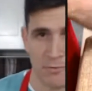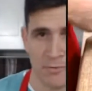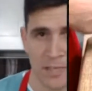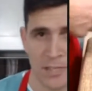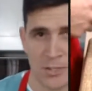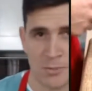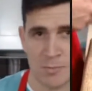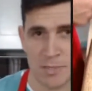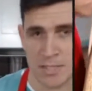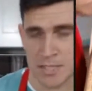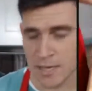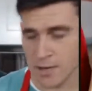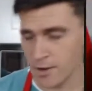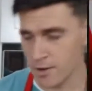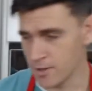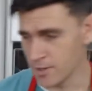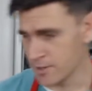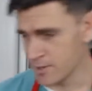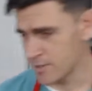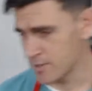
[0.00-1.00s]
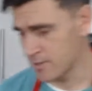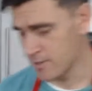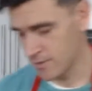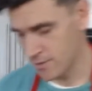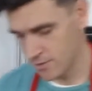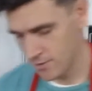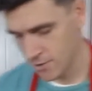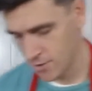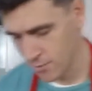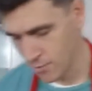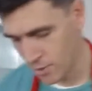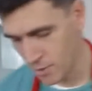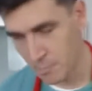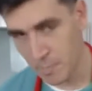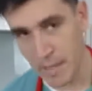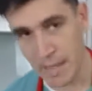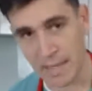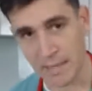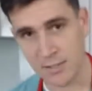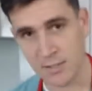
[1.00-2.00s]
vegetarians who want to
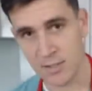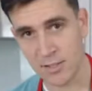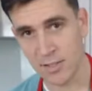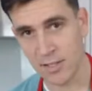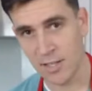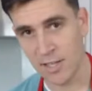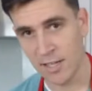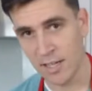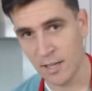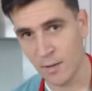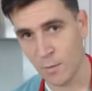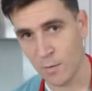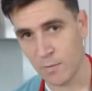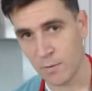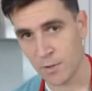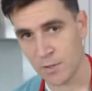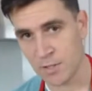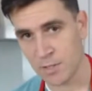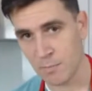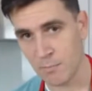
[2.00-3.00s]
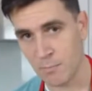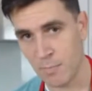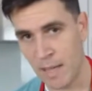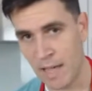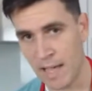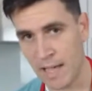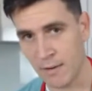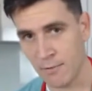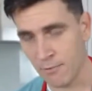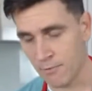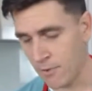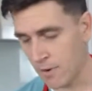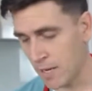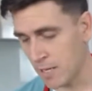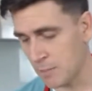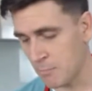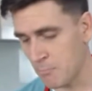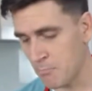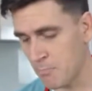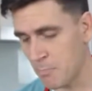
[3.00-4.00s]
band, we've got some
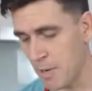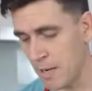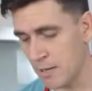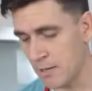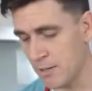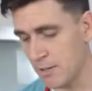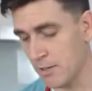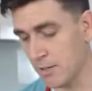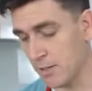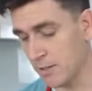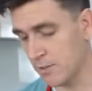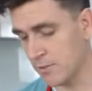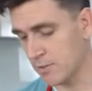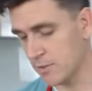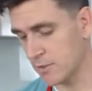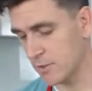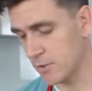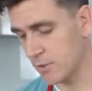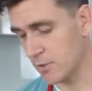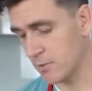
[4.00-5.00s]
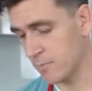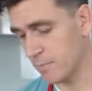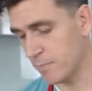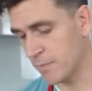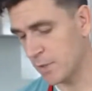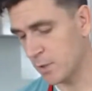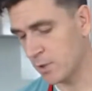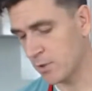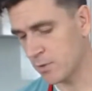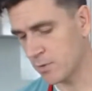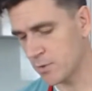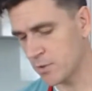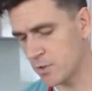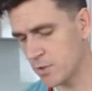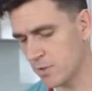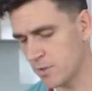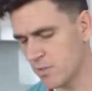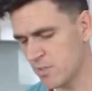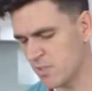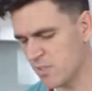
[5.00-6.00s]
pan-fried paneer. So you can also
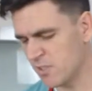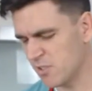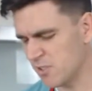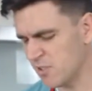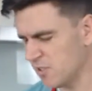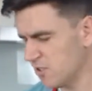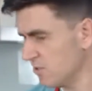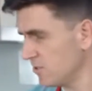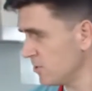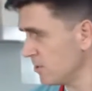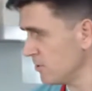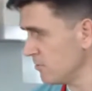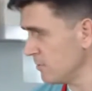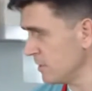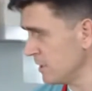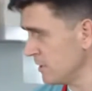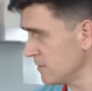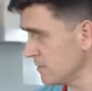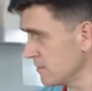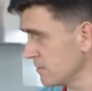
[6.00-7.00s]
use, could you use halloumi?